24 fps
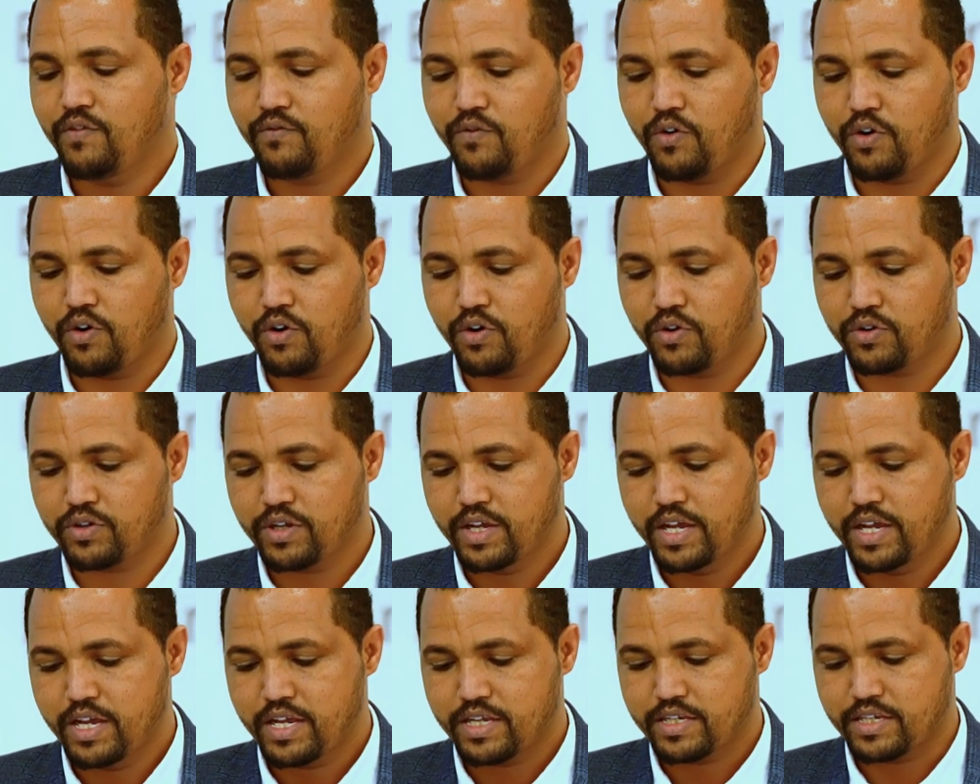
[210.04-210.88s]
for
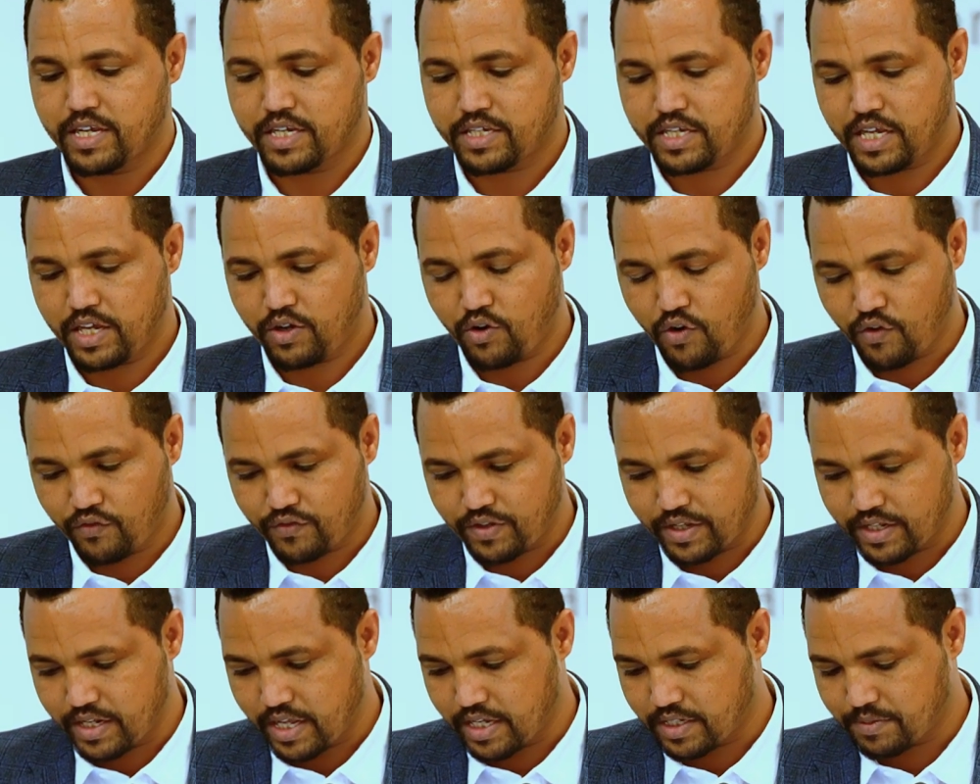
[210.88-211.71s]
the sake of
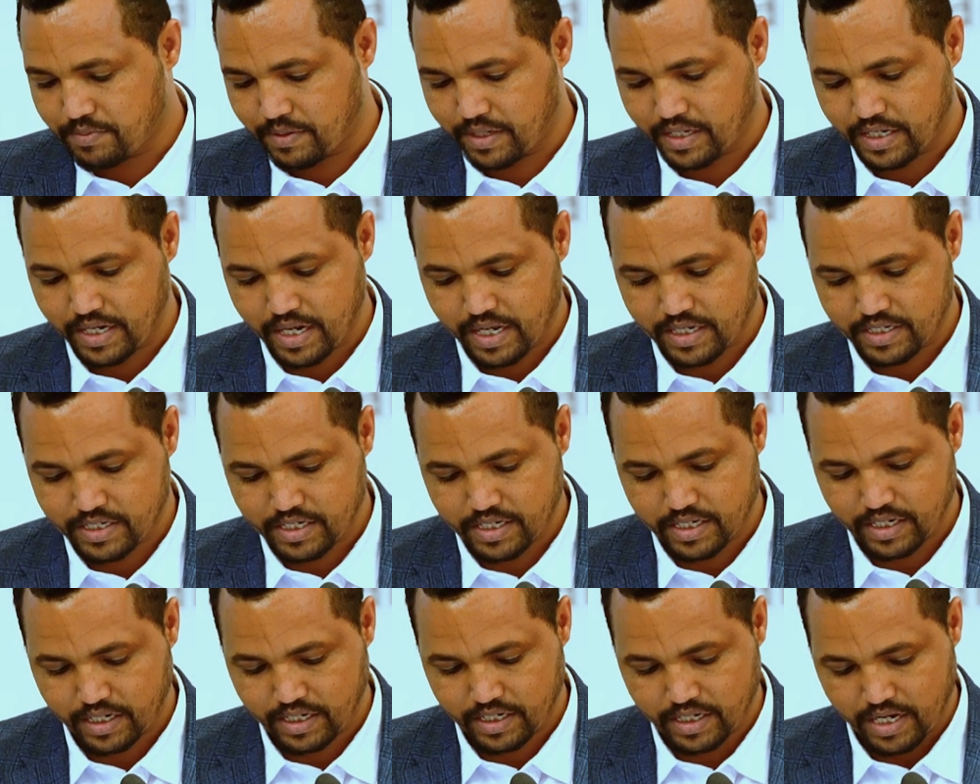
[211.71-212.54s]
teenage
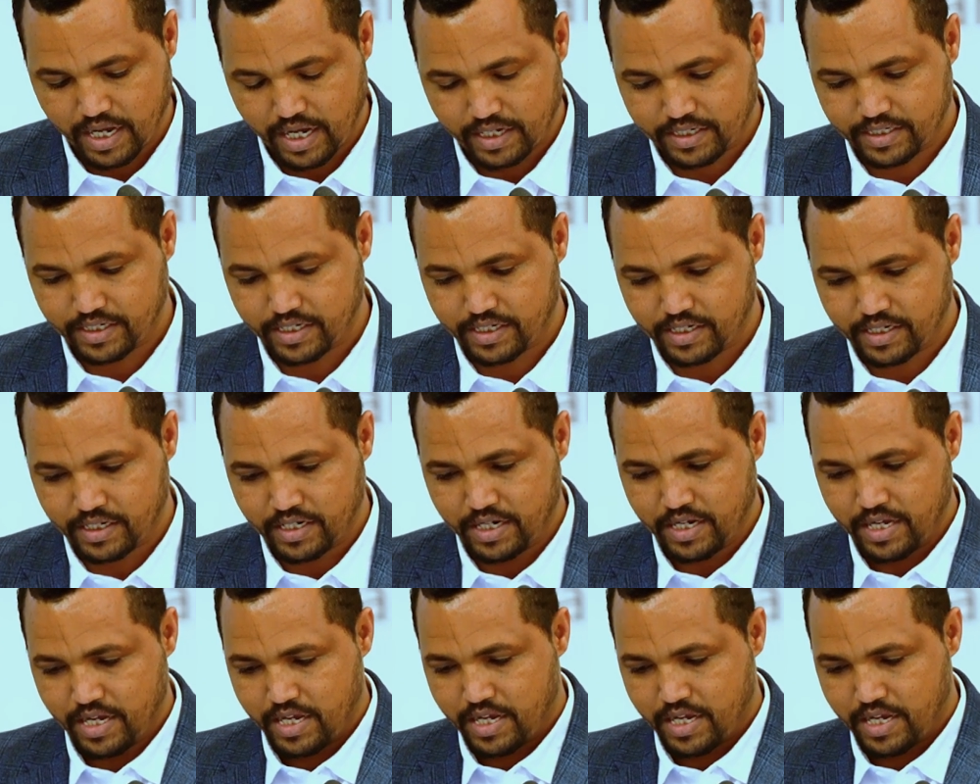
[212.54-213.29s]
pregnancy reduction.